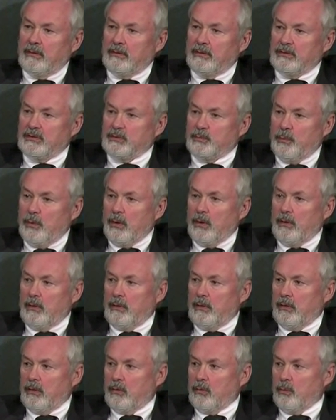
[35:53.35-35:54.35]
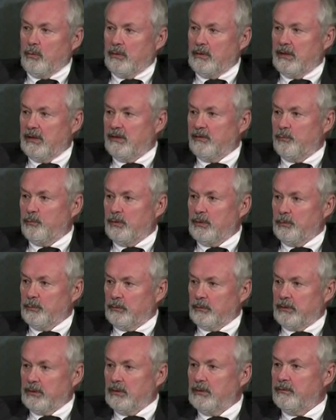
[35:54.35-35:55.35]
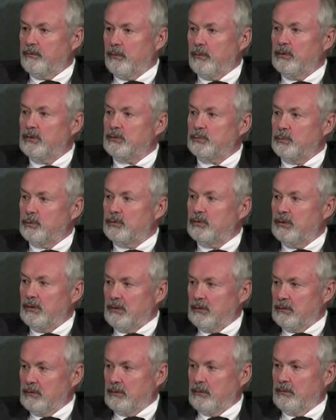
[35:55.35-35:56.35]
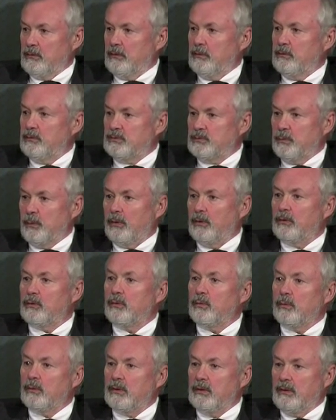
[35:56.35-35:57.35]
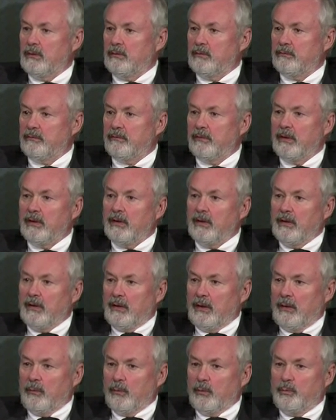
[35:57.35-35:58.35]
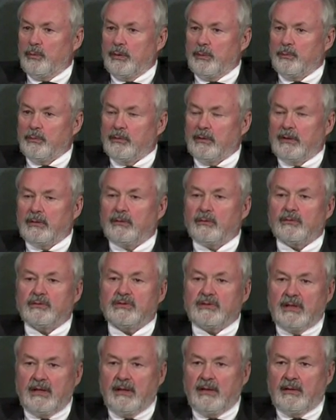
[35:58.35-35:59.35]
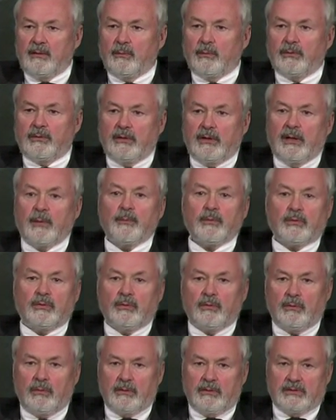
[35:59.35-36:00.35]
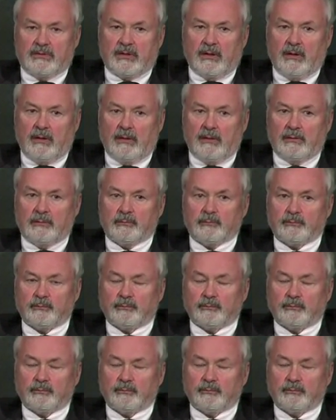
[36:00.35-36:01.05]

smart and creative people. California is particularly smart and creative. And when people understand what the opportunities are,